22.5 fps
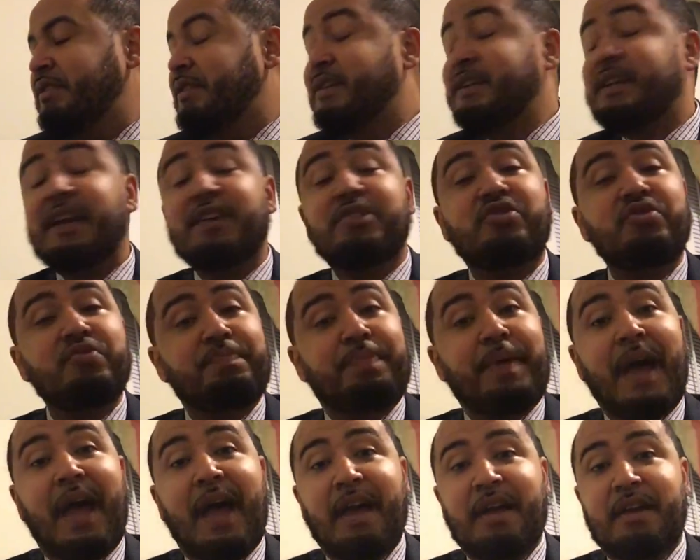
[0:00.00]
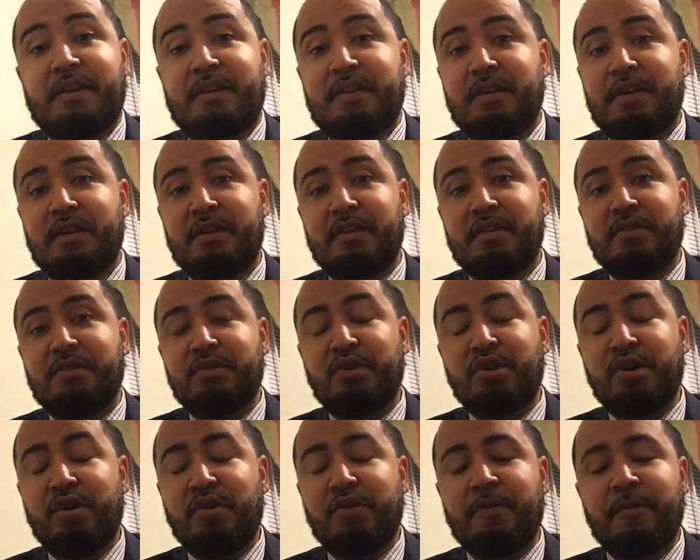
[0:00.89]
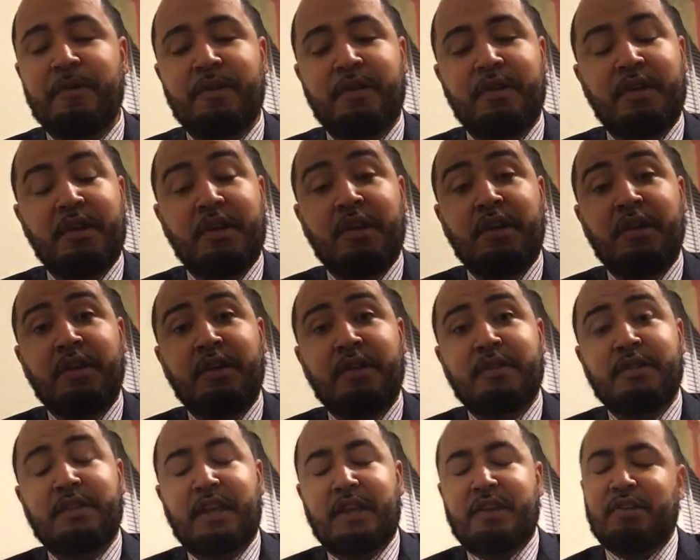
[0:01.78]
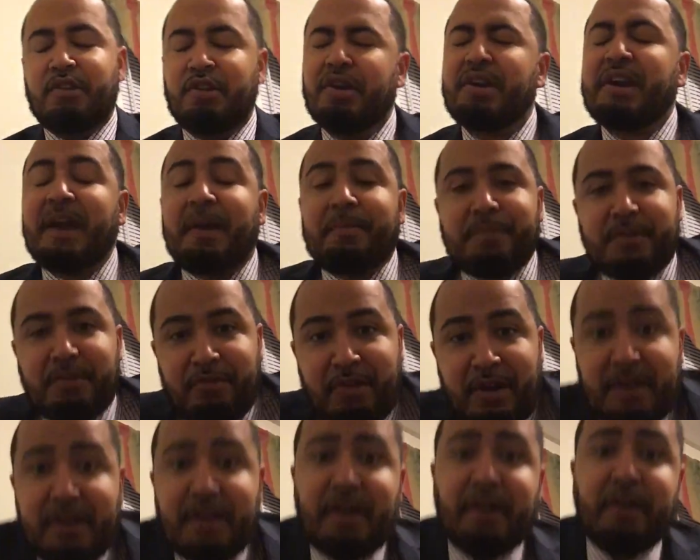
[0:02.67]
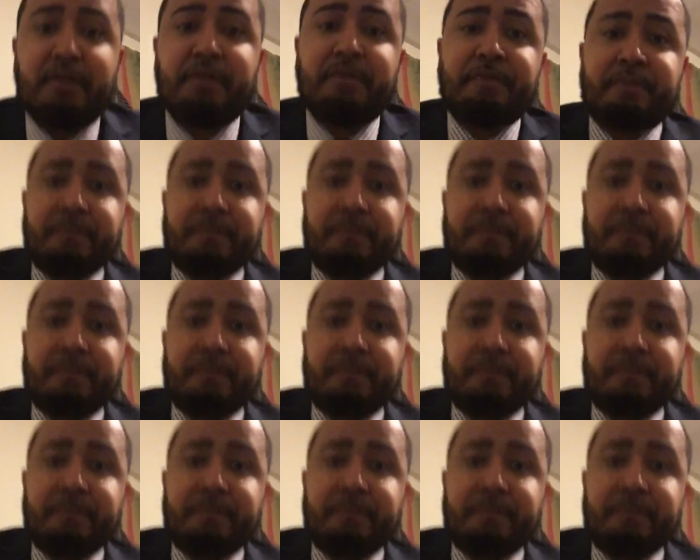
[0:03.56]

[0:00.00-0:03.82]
to get you back. You know, Dana, look at me right now.